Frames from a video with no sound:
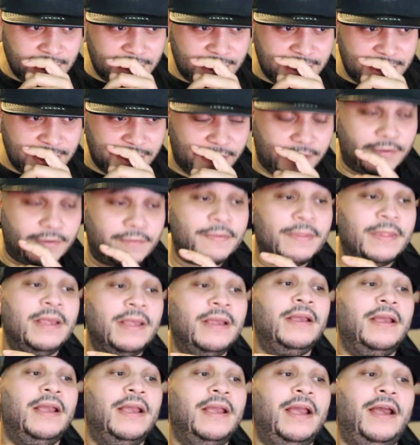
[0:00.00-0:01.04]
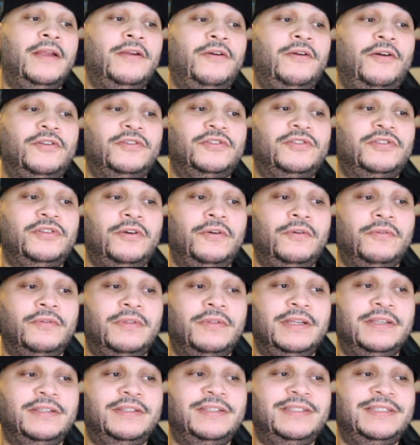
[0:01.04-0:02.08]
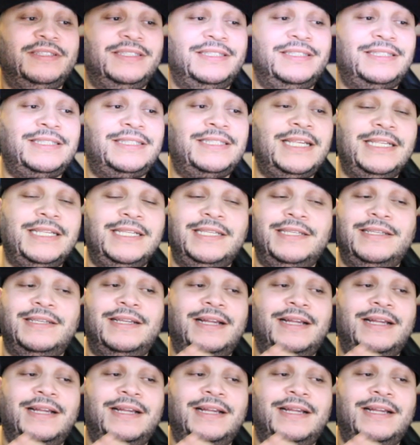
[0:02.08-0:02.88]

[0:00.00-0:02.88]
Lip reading: There. And also this seat.